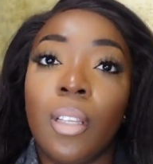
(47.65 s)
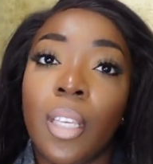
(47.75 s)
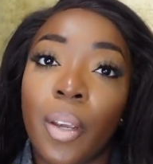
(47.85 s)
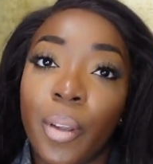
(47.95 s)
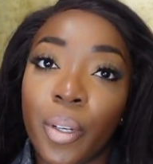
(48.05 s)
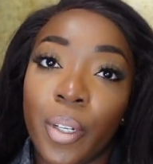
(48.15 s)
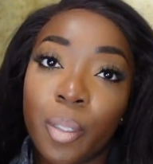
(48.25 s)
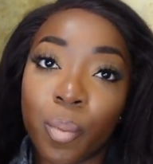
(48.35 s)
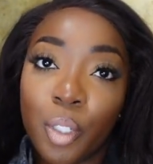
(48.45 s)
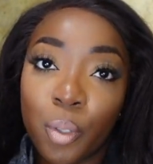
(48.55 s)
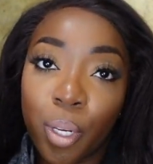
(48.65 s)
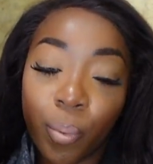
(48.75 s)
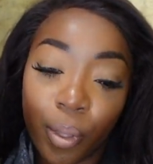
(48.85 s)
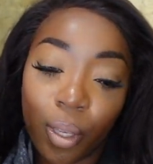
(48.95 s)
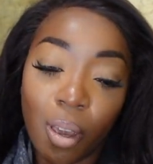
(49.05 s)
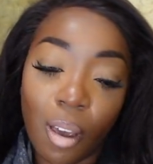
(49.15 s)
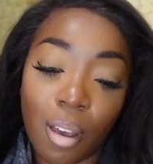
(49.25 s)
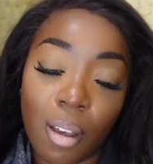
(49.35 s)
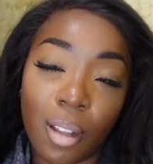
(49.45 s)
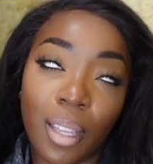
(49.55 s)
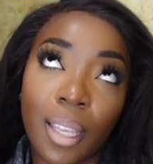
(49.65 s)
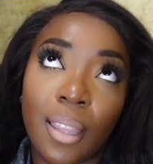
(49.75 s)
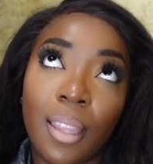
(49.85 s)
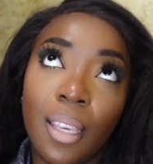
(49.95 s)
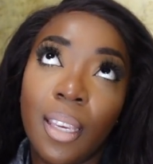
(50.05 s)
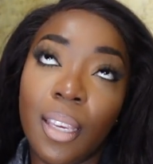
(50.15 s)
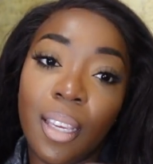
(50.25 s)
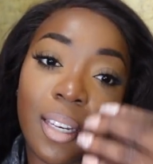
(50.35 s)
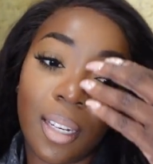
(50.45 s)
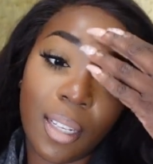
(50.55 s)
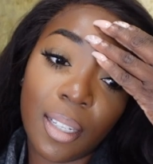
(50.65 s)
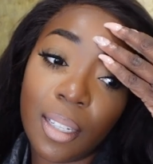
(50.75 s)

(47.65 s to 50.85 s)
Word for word: Decorate the Christmas tree with y'all, and then